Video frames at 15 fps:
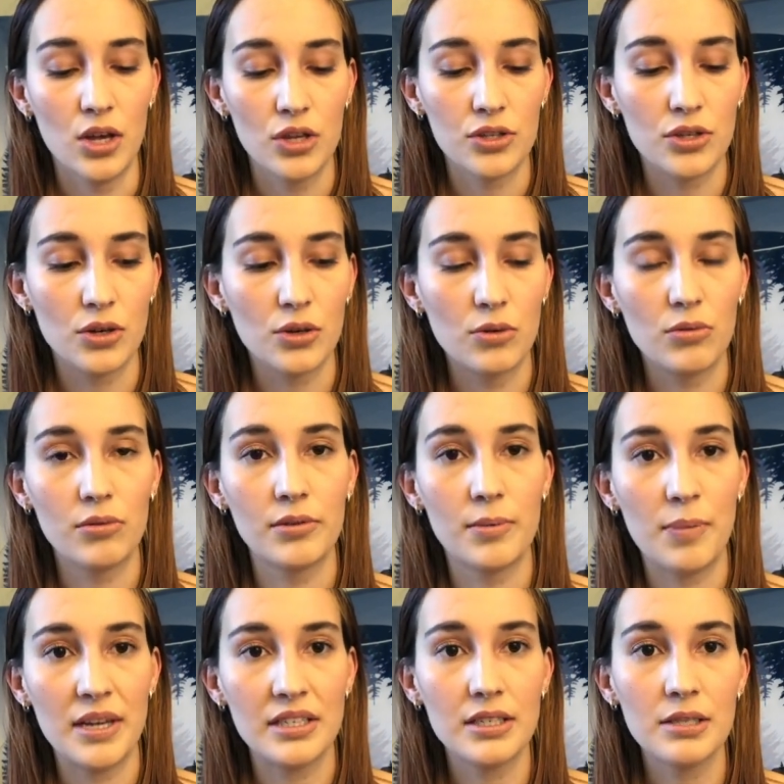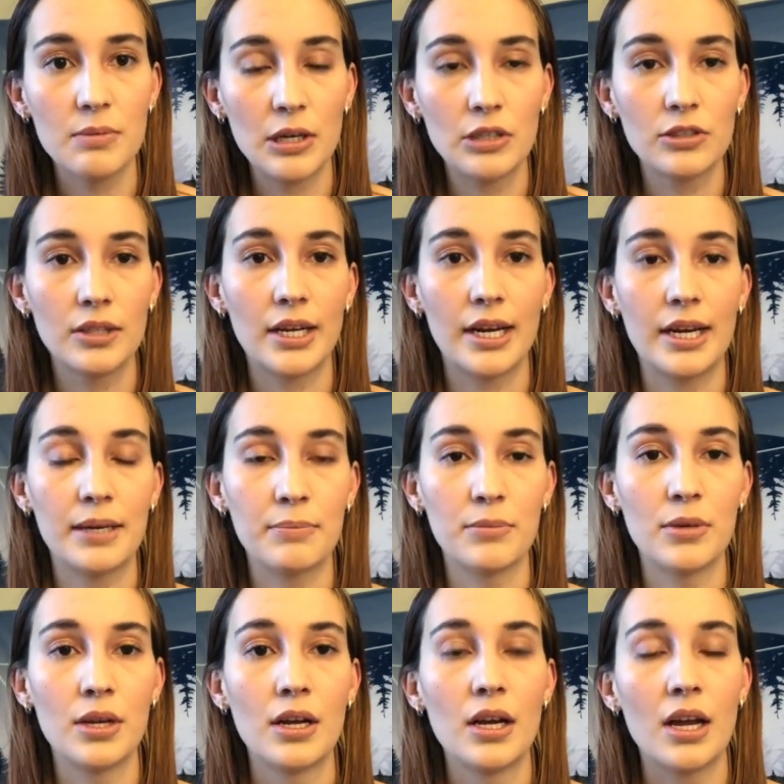So the pest inspector
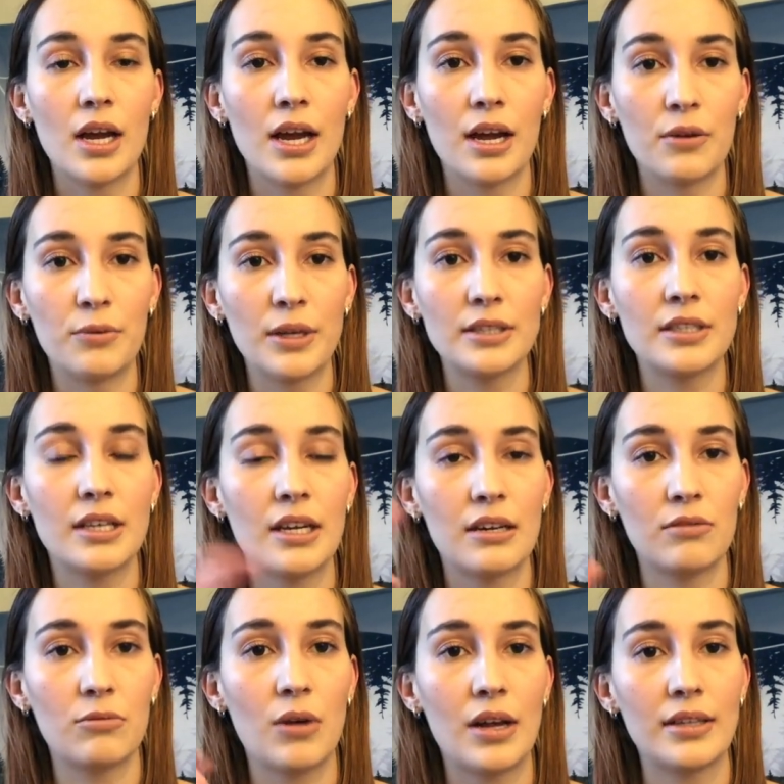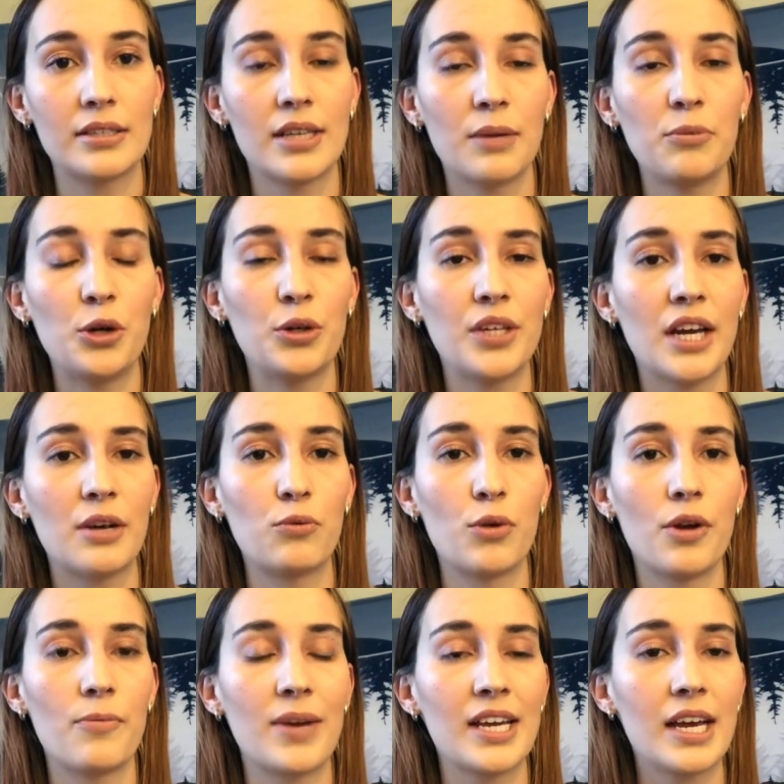came, and we had to, at the time we only had
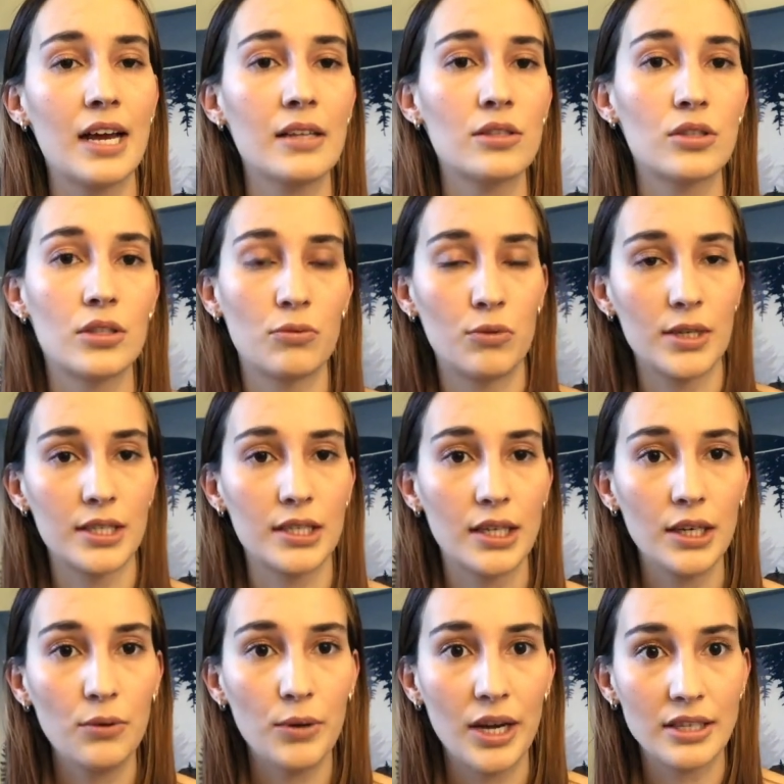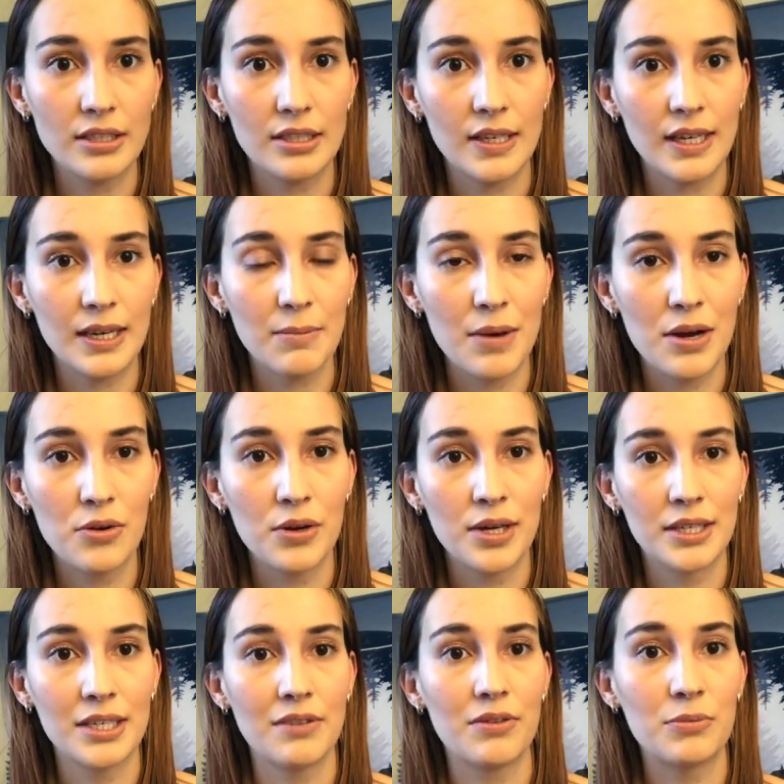one of my cats, Whiskey. We had to take him out
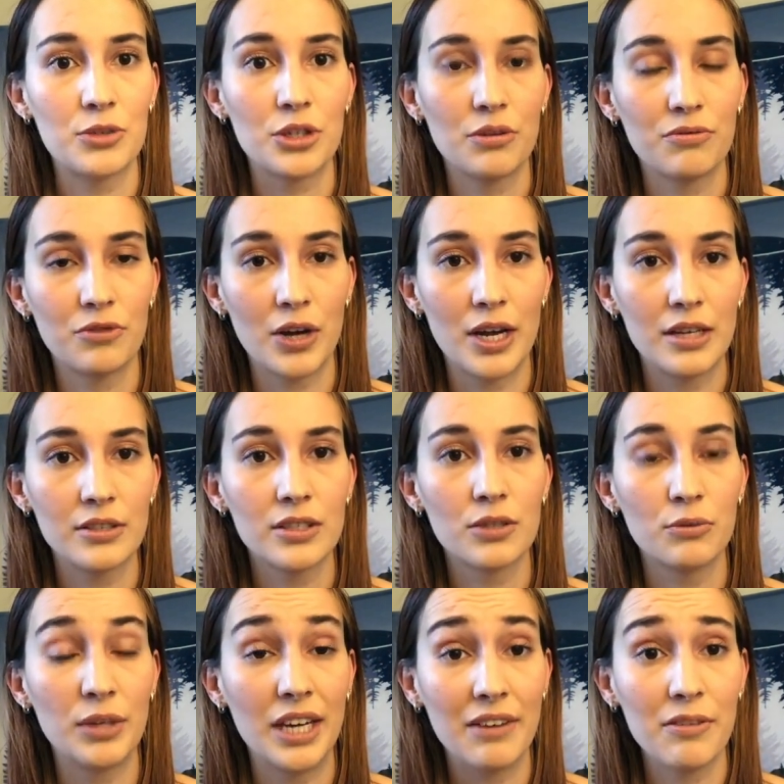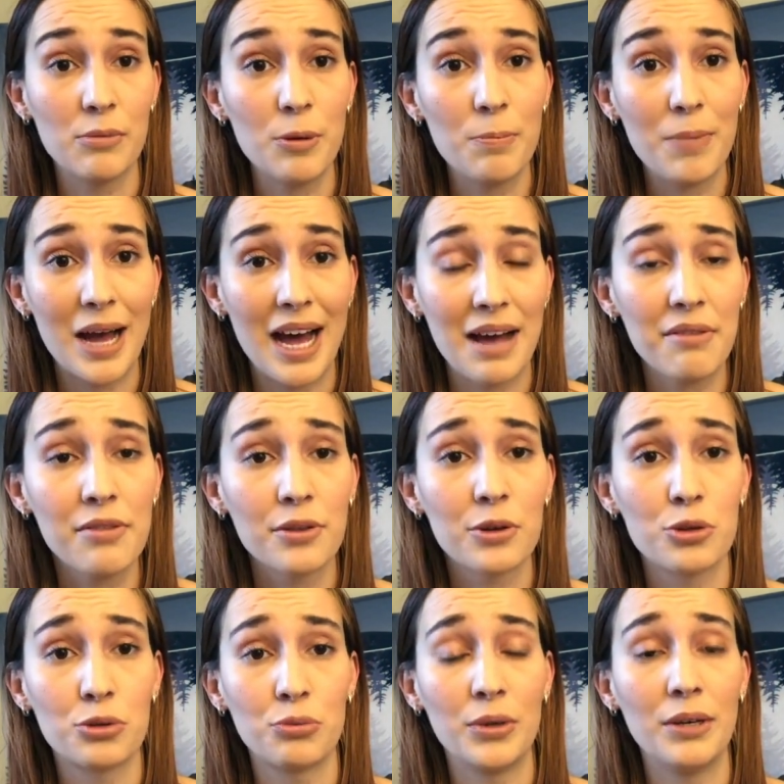and give him to a friend. We gave him a bath
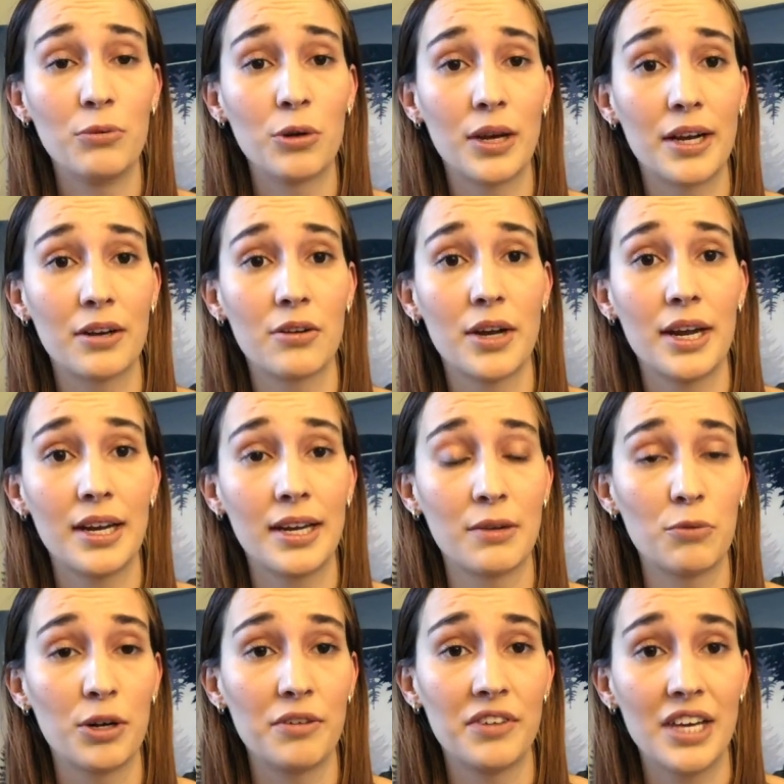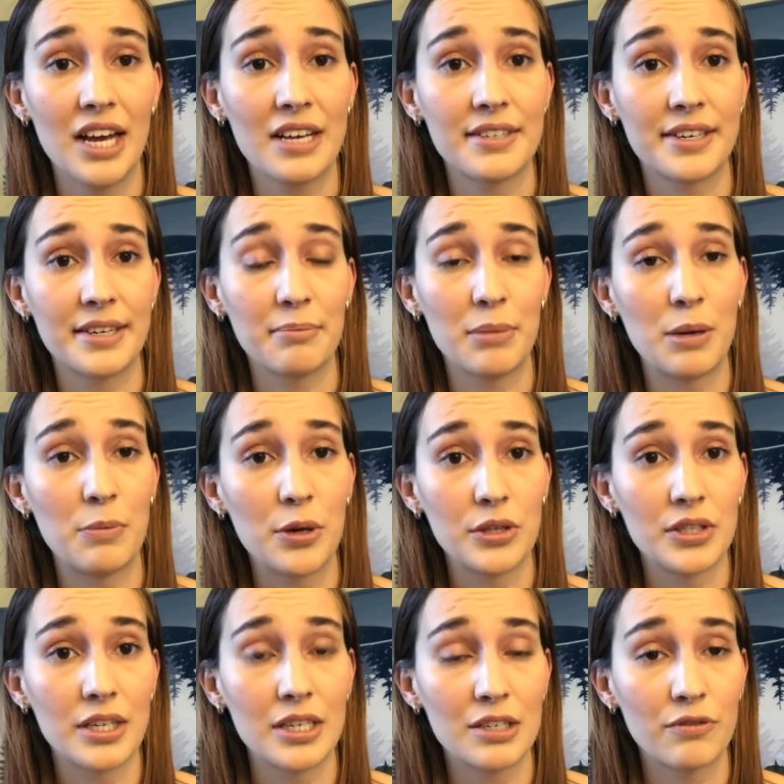because we were like, okay, like what if he has like bed
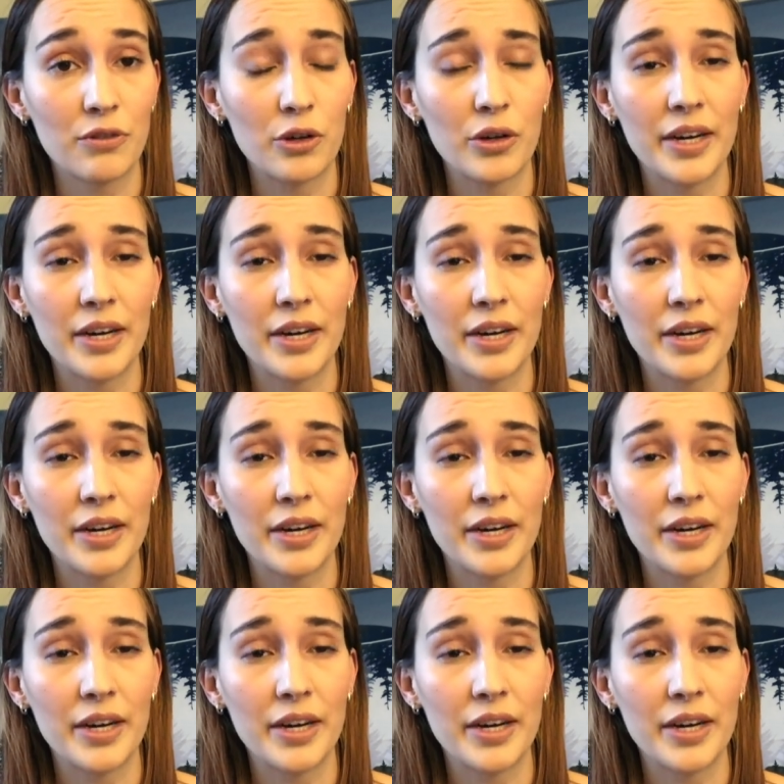bugs in his fur?